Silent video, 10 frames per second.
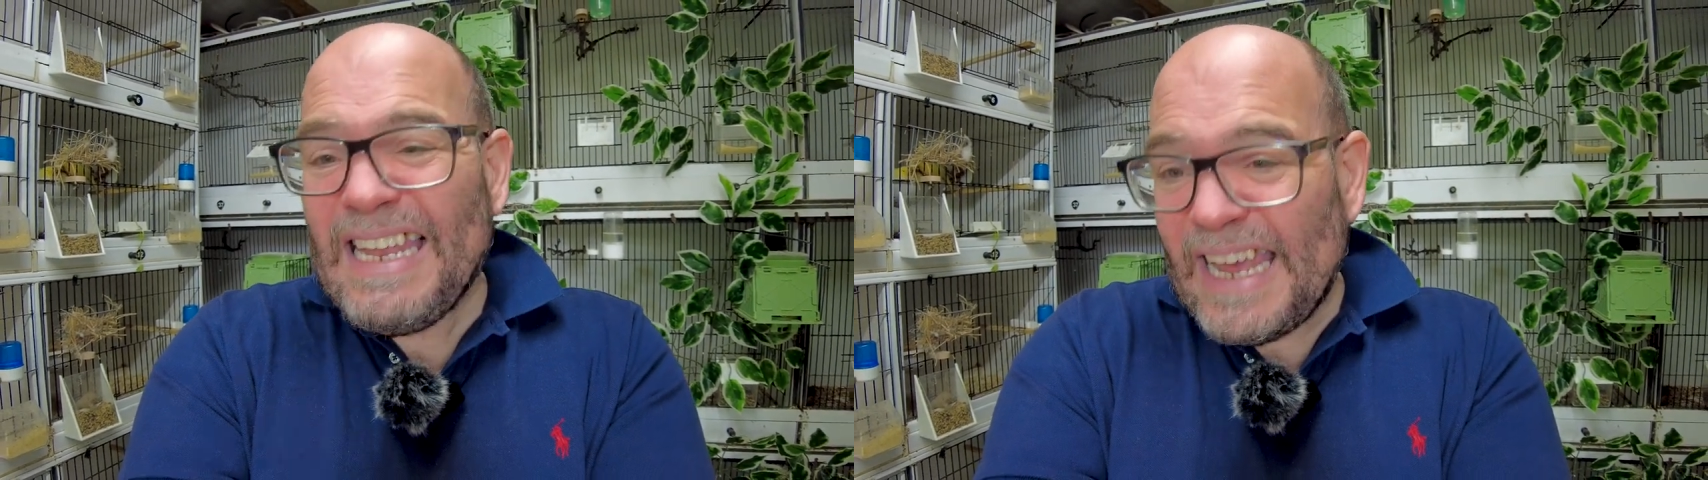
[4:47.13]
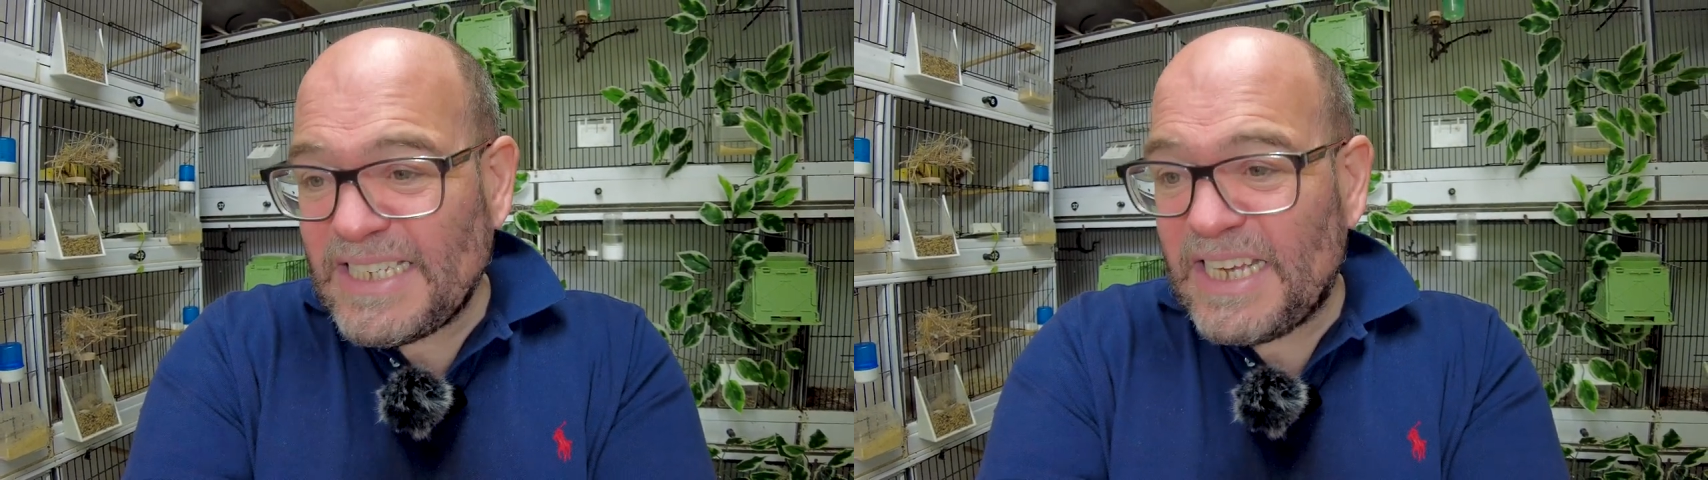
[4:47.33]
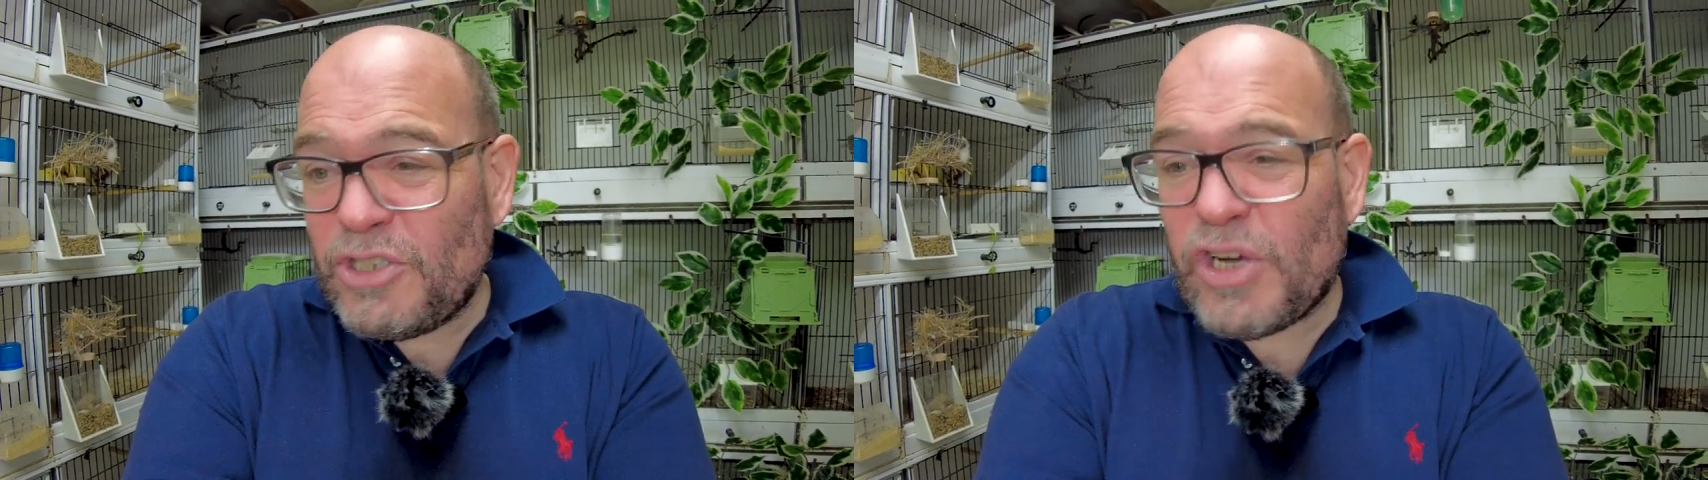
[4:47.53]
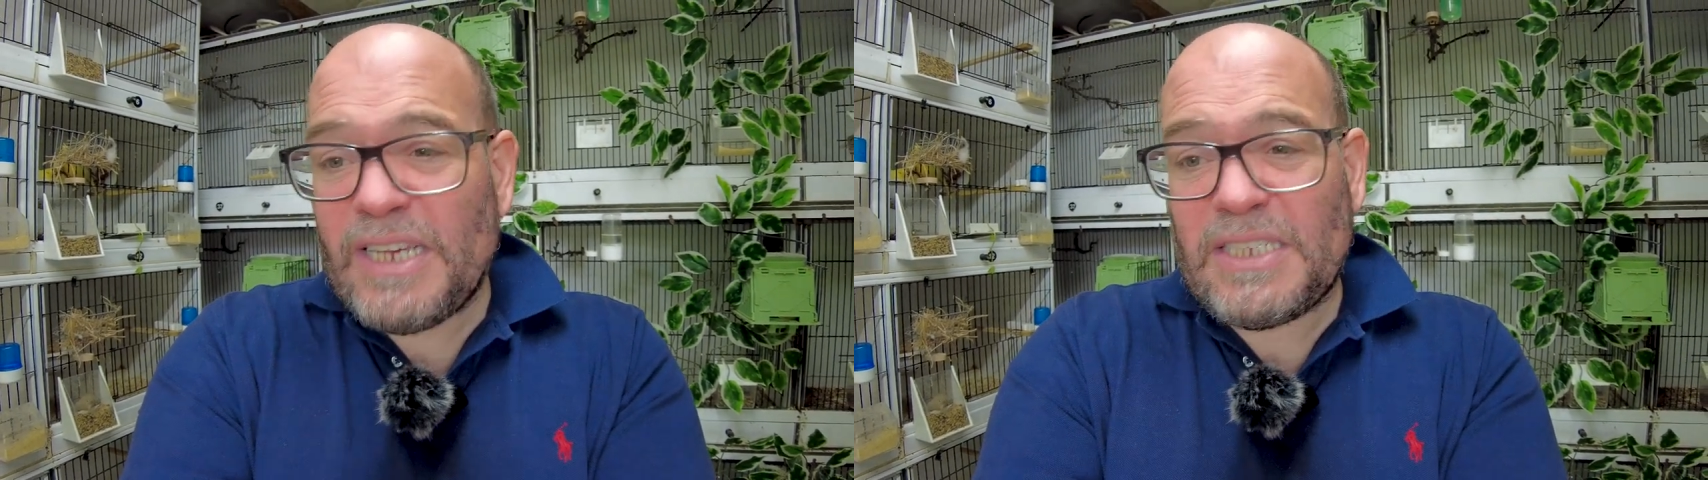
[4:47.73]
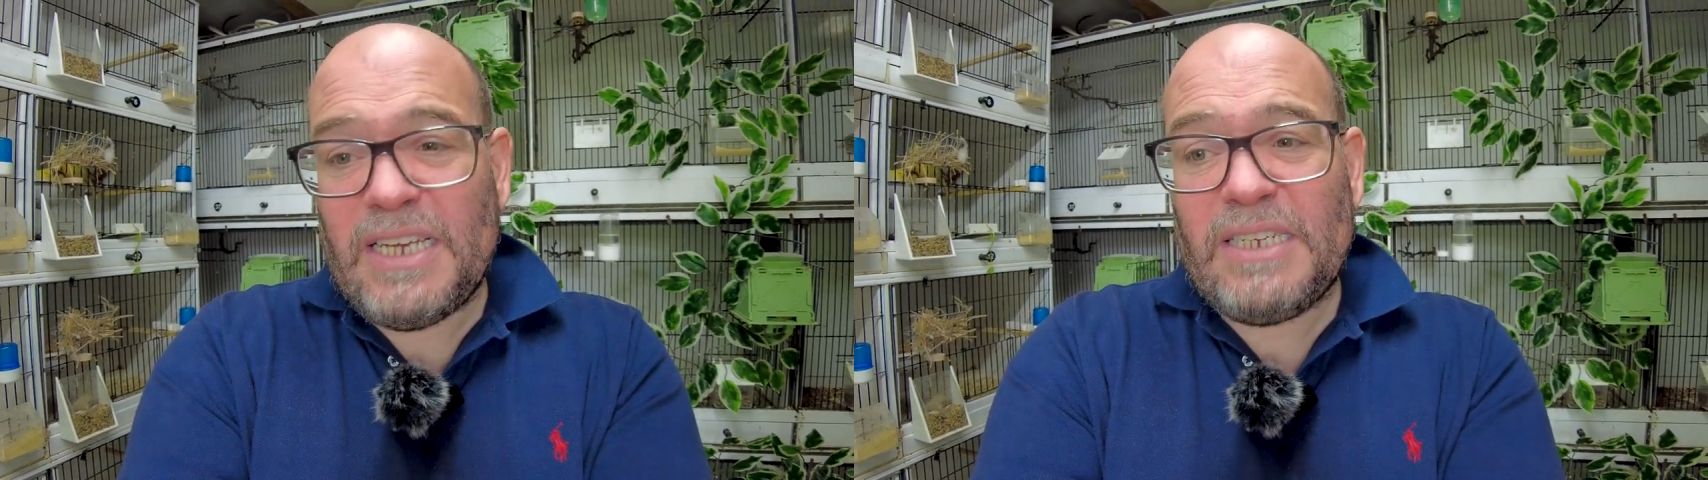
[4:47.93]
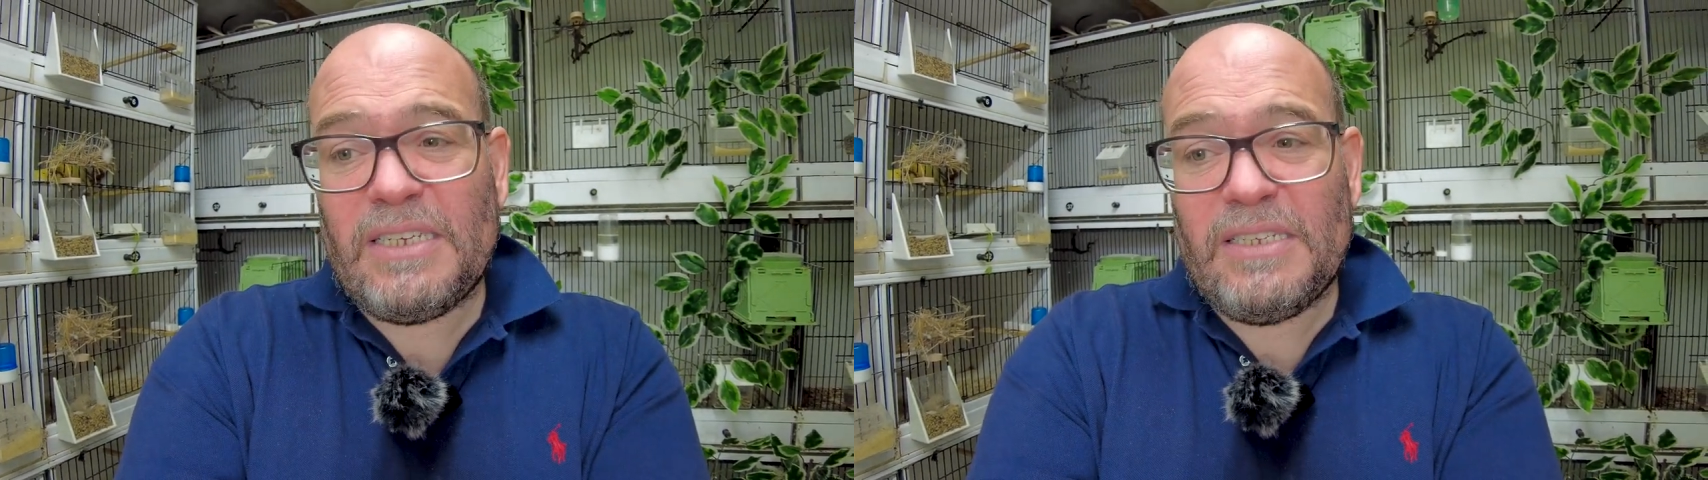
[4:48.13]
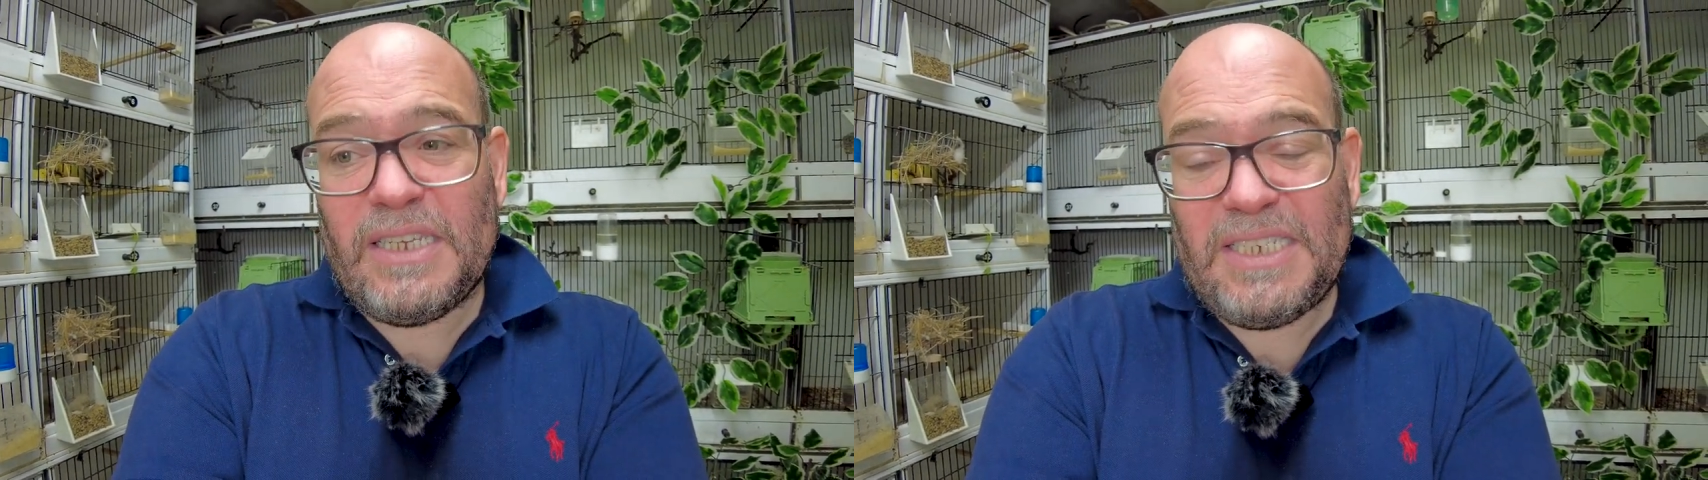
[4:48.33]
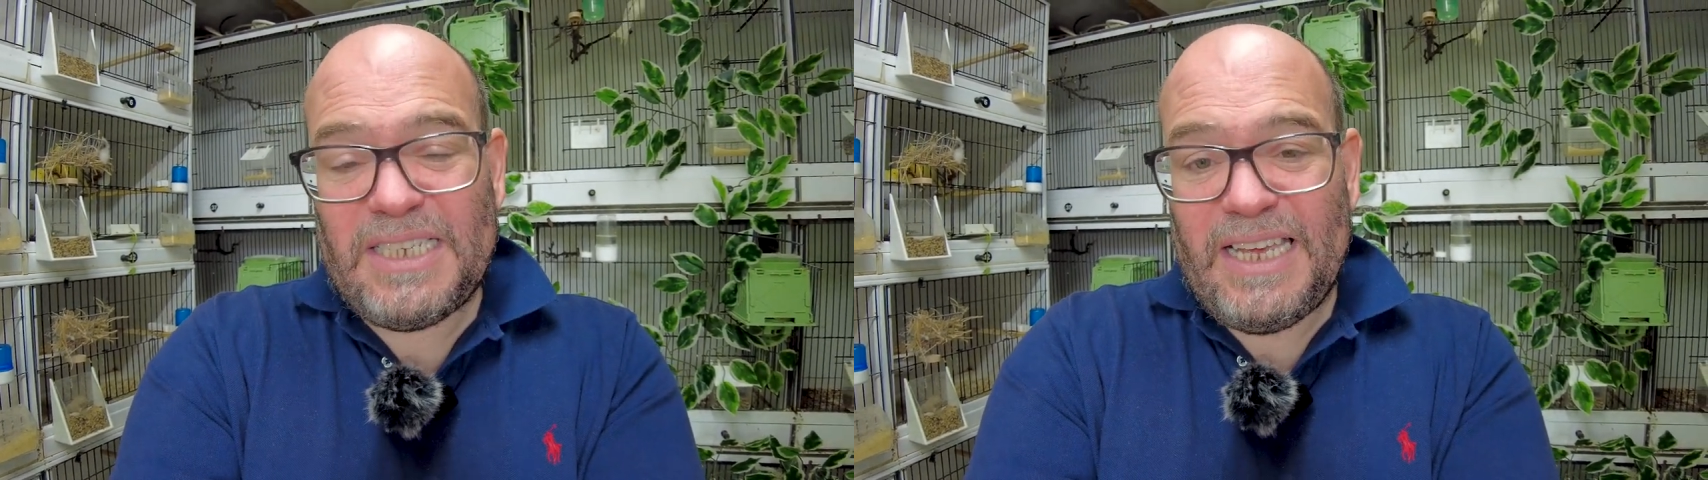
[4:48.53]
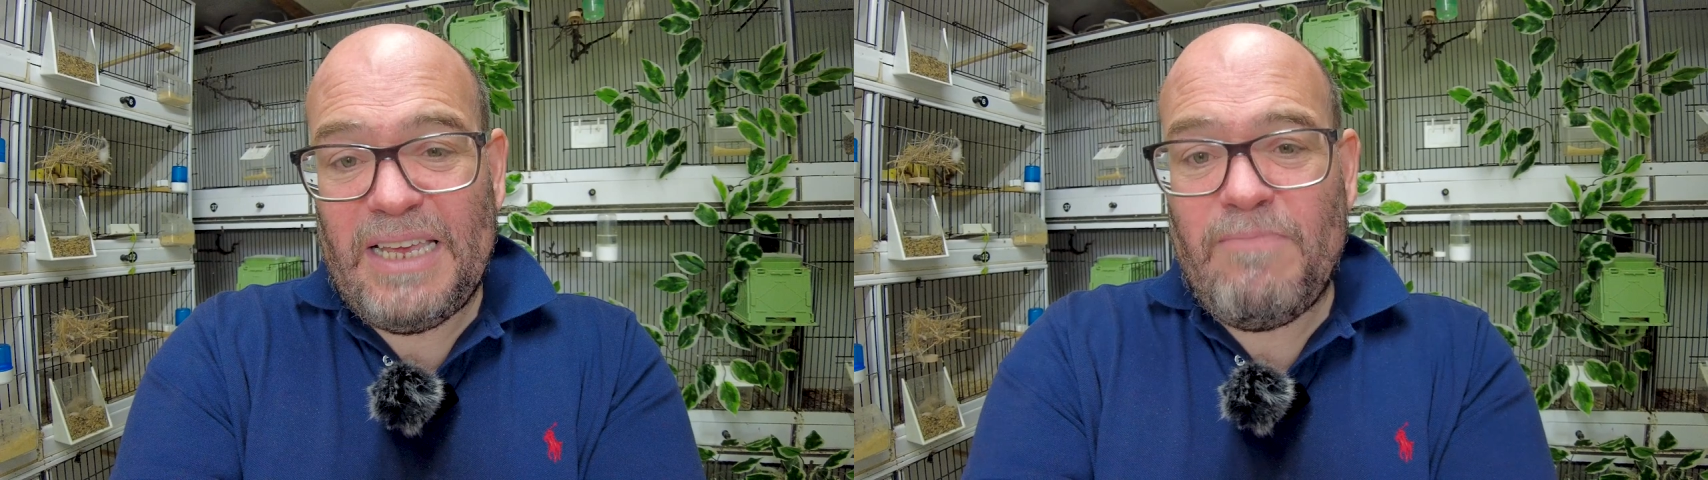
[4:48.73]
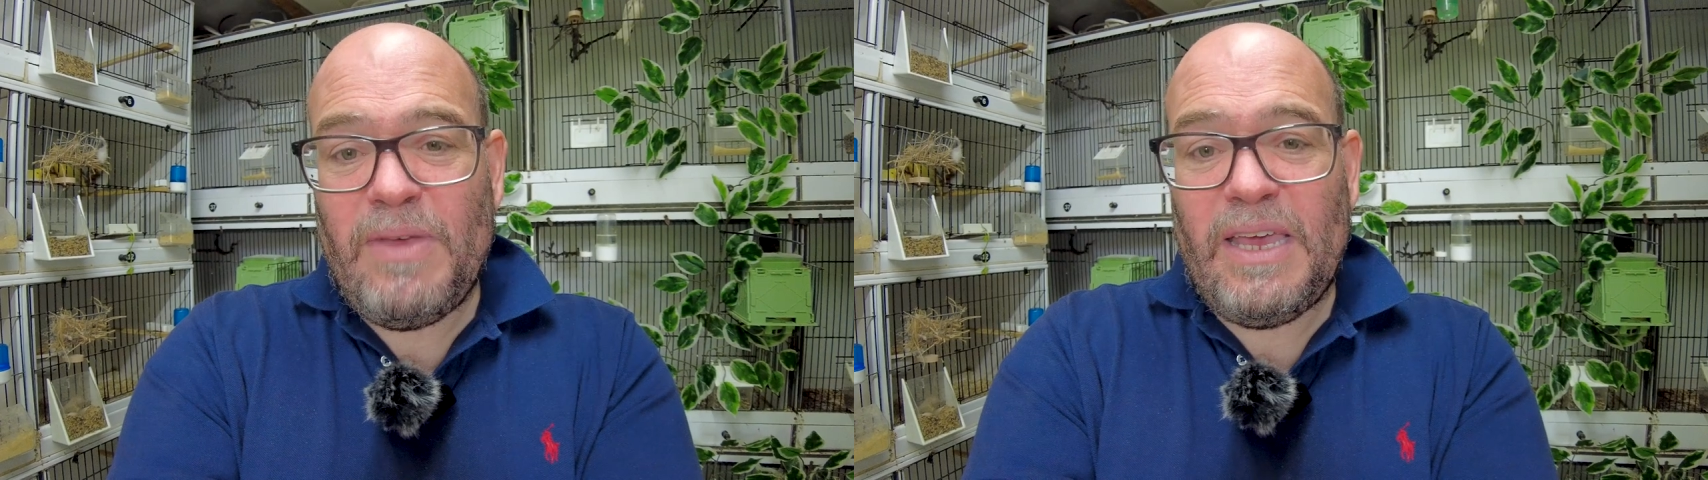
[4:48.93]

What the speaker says: Less interested, they seem,